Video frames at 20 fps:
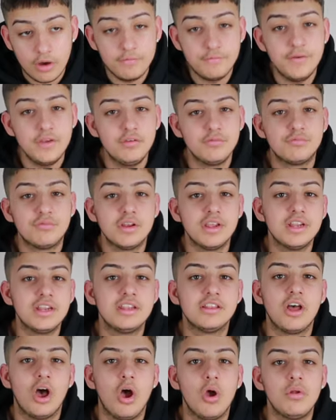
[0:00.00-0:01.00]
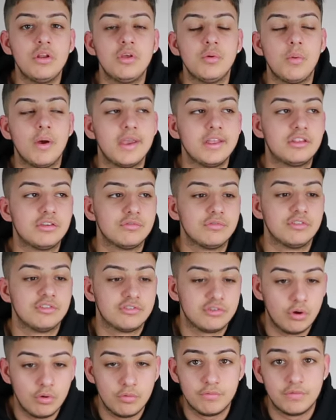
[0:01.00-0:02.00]
I think really the only way to
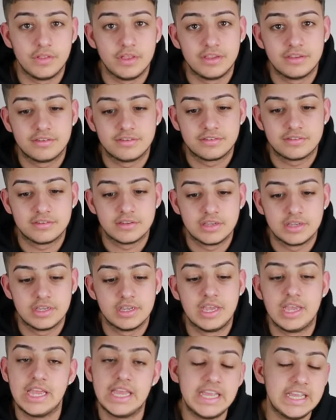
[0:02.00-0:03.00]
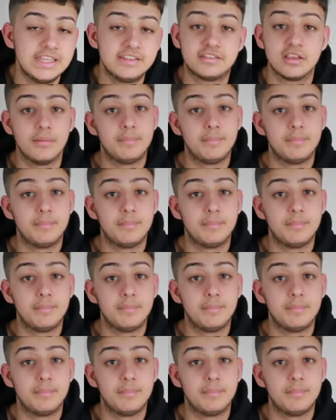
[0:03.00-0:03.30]
resolve this is